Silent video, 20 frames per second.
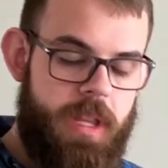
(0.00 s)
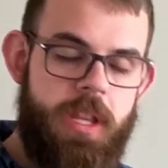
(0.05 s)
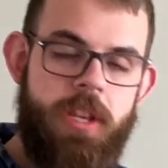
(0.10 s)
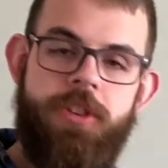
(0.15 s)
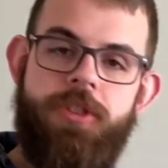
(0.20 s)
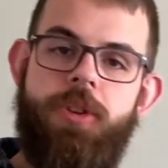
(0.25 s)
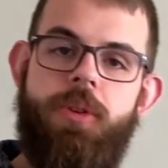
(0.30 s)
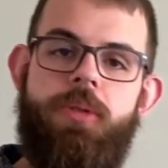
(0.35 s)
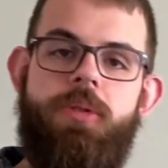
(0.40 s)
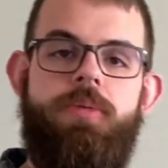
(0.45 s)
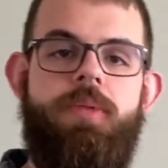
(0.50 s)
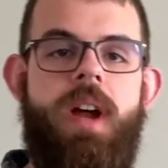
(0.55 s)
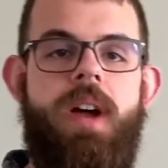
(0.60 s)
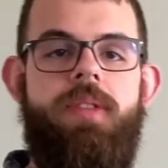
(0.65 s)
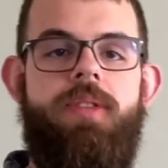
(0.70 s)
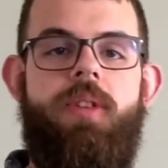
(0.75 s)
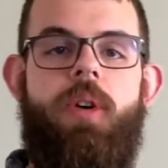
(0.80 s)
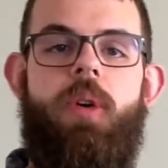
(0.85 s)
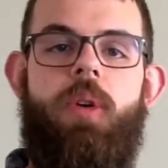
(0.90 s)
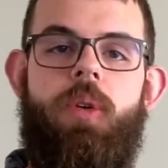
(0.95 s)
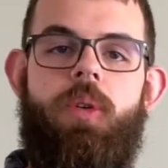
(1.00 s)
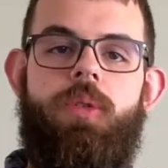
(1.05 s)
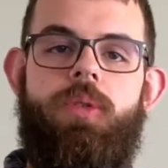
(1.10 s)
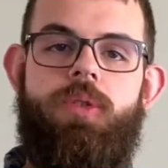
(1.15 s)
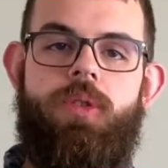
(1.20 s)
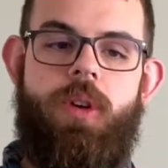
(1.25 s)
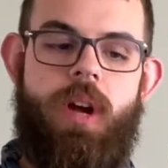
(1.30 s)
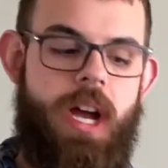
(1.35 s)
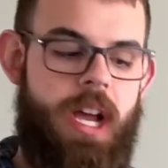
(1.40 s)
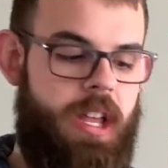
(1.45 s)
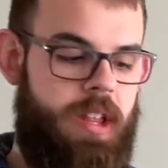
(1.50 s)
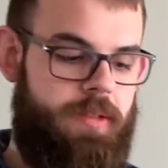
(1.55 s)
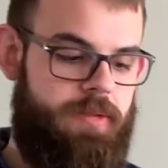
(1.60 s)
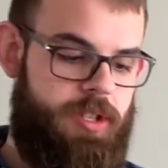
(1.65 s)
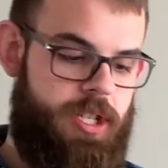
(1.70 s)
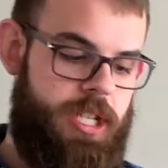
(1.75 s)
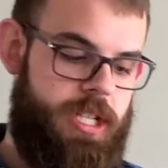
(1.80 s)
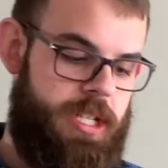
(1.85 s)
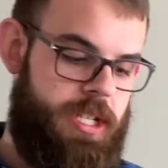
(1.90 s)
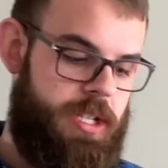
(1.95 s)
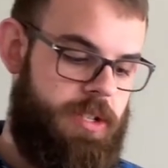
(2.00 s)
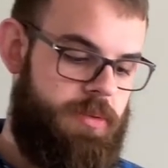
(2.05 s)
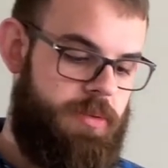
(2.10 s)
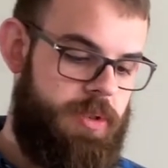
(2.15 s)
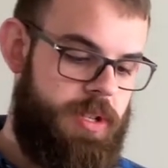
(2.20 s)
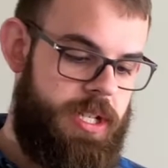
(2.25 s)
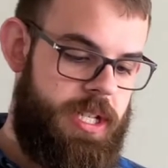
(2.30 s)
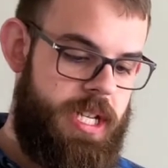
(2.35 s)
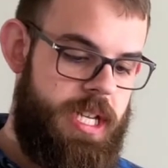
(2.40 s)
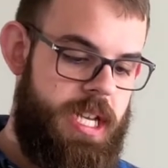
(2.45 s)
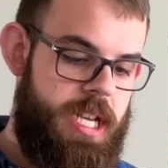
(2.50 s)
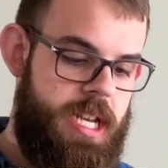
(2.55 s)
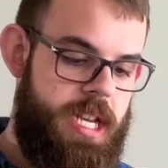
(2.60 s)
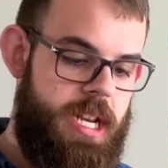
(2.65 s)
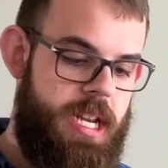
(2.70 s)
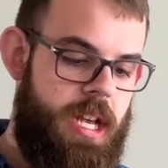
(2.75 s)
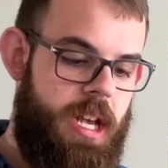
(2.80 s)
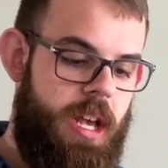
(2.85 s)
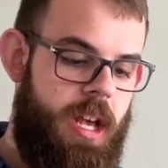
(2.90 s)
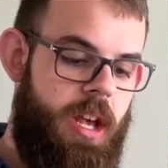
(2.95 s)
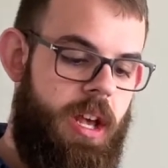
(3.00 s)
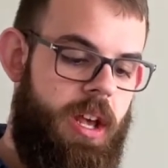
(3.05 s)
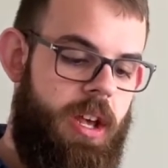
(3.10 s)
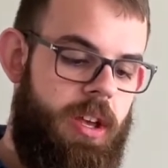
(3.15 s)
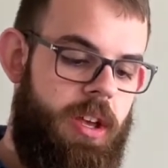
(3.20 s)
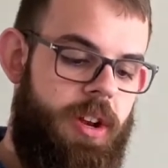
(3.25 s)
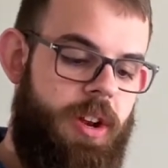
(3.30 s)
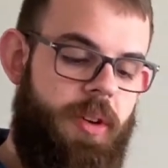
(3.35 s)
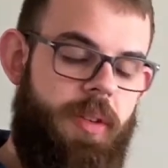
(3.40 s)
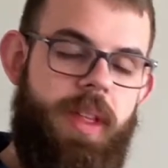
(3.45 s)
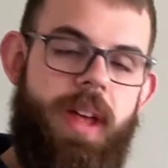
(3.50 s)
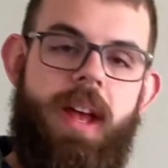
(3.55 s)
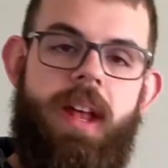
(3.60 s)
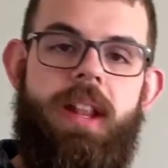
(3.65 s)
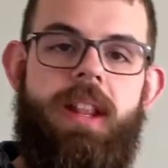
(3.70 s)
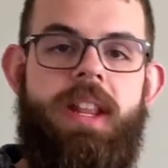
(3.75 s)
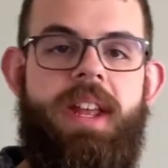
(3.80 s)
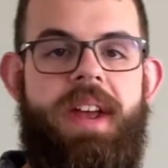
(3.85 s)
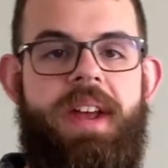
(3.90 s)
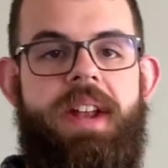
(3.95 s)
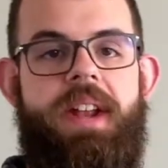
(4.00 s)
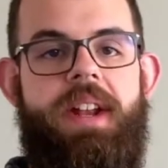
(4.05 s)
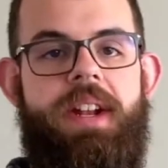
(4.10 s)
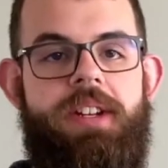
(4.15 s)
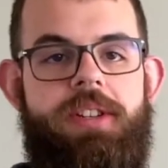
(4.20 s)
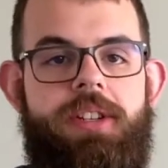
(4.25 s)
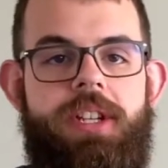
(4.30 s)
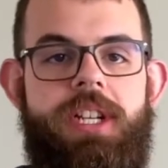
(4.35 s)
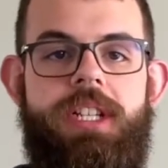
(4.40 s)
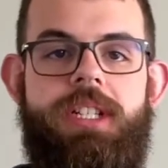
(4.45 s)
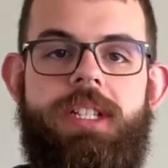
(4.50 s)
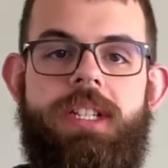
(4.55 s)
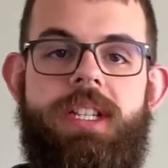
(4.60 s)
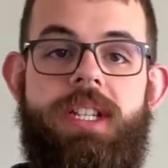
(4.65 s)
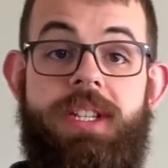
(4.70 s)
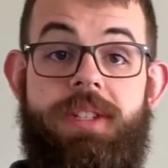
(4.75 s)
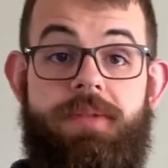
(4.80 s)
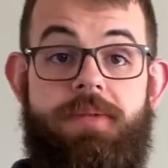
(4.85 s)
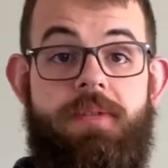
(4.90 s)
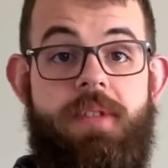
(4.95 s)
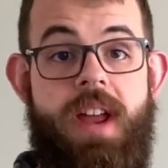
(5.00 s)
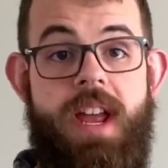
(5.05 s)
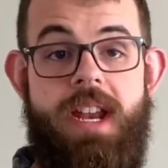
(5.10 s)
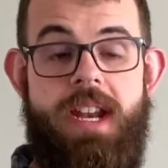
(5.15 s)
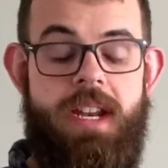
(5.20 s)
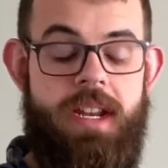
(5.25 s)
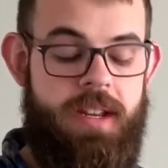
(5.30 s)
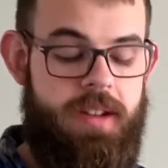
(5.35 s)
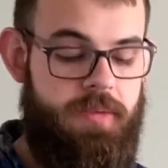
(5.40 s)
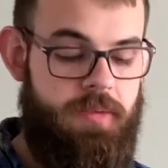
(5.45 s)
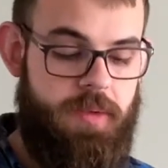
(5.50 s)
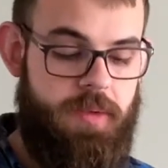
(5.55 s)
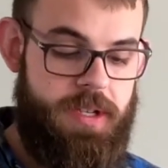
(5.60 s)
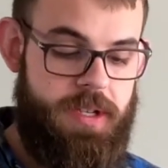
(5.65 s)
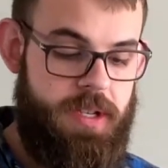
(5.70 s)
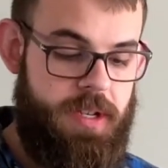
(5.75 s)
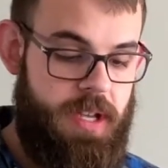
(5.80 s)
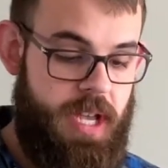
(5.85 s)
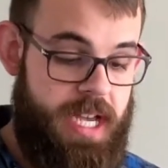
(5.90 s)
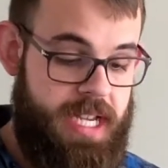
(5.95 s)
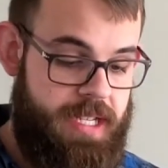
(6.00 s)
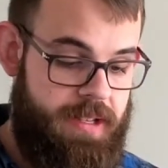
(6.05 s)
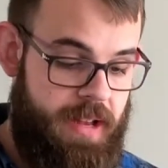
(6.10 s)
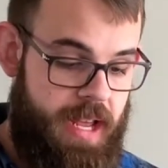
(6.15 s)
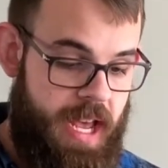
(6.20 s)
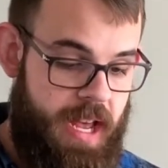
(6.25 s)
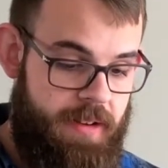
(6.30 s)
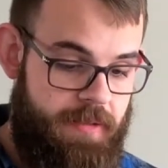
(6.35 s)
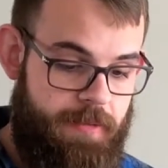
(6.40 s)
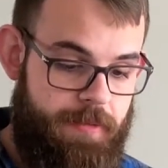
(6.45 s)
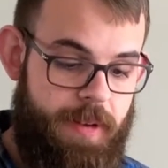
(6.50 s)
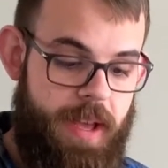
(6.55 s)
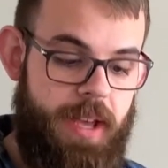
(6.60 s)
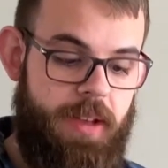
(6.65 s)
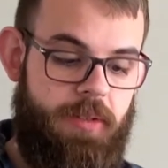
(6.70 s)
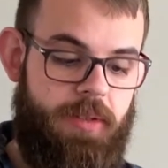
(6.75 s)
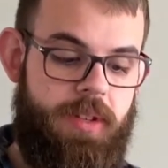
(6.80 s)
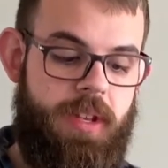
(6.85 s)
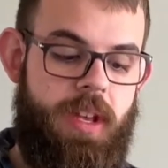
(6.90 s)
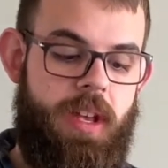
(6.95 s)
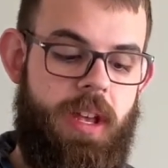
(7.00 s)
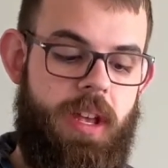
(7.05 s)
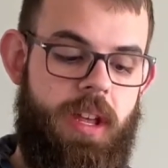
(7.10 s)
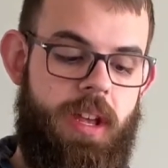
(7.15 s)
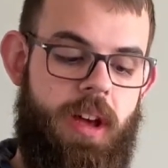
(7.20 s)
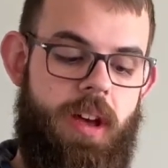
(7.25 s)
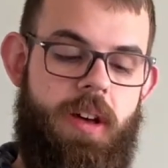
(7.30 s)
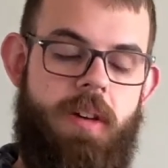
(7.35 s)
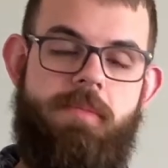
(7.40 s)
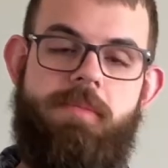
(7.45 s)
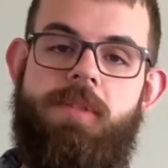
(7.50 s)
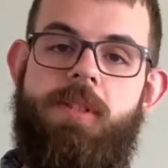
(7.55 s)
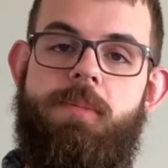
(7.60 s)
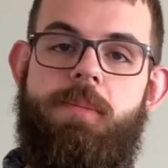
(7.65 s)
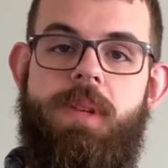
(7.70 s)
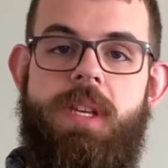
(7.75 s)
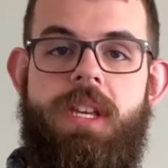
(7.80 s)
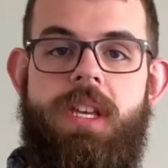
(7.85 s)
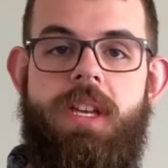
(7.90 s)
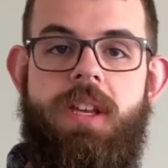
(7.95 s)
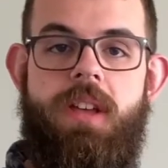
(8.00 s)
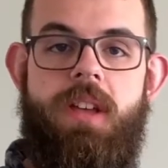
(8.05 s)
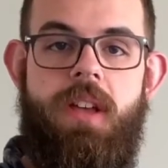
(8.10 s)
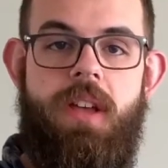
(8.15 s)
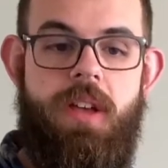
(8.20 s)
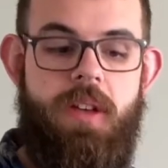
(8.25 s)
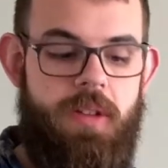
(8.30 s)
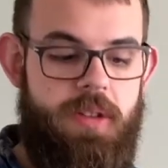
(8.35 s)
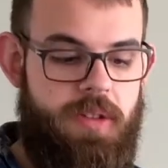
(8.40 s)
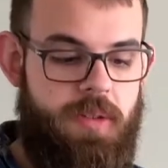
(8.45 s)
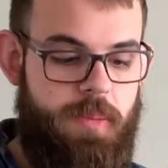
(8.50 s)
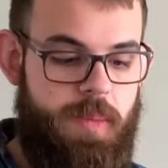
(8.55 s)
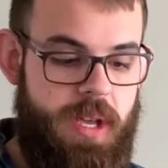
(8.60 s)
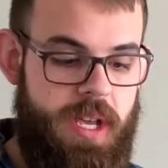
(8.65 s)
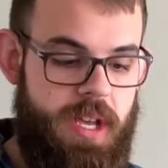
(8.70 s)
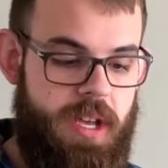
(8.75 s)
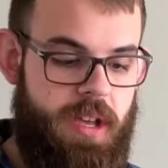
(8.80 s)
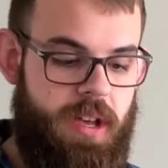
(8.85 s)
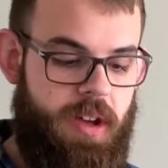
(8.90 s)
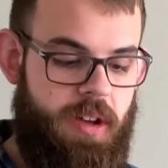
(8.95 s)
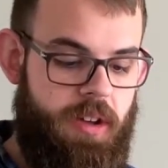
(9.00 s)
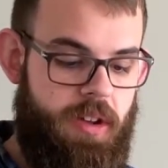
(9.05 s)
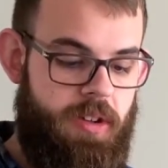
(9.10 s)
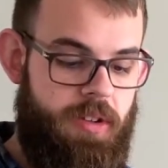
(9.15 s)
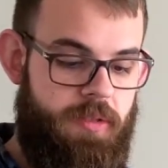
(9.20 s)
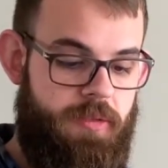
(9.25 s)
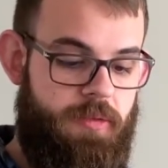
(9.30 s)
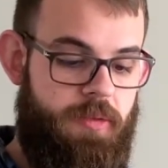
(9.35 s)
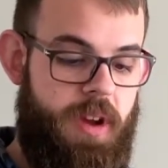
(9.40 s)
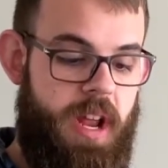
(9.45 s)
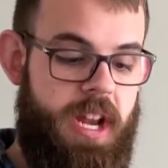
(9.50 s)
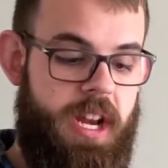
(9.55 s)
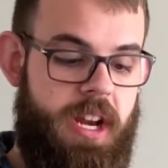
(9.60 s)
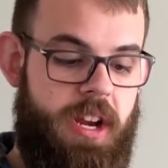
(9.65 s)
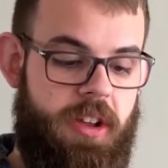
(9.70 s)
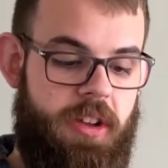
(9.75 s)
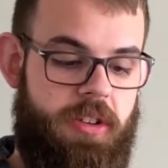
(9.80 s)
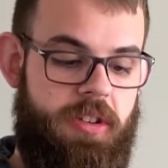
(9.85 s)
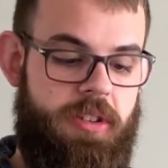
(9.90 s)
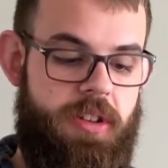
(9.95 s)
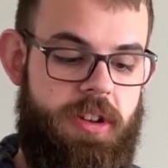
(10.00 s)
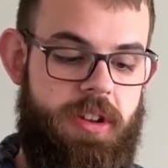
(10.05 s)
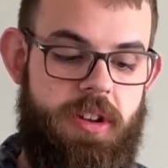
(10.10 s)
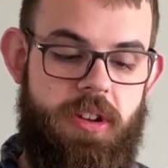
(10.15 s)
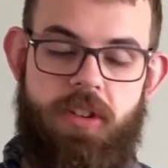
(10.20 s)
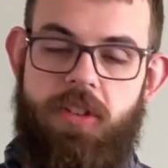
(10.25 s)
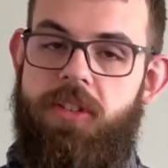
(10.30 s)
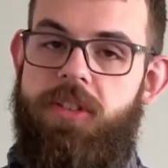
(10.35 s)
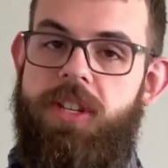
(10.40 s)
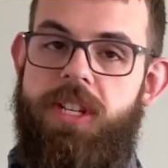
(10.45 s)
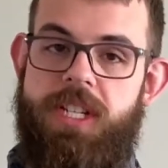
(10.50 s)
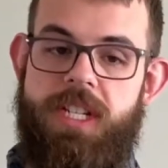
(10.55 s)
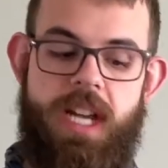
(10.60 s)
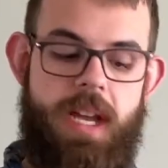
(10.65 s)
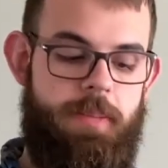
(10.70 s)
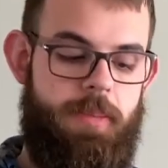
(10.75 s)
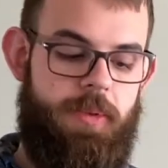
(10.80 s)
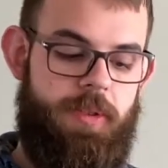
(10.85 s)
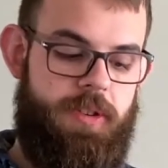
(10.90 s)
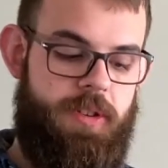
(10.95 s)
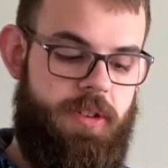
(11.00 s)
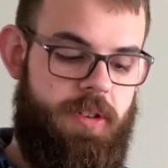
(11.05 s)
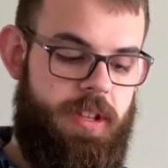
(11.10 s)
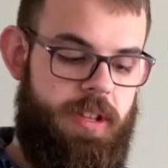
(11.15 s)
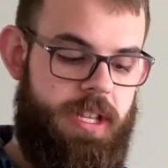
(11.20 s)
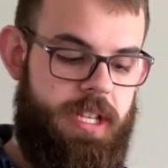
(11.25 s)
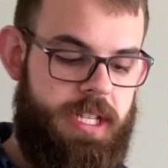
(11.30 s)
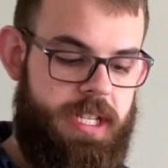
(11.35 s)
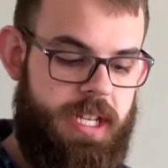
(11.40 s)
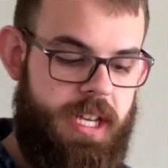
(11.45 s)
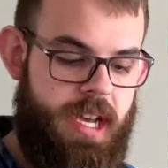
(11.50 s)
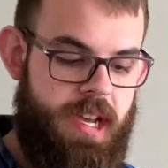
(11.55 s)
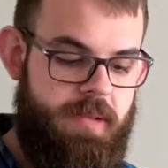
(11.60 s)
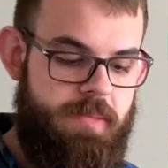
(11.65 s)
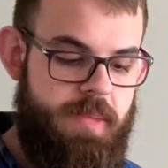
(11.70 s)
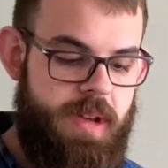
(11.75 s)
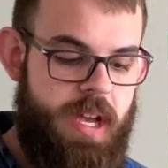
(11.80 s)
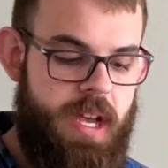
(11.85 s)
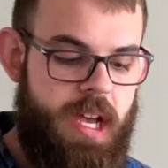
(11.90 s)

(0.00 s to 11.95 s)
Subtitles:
So throughout the whole trial of Jesus, we're seeing, that Jesus's friend had failed to be a good friend and a good disciple during this time.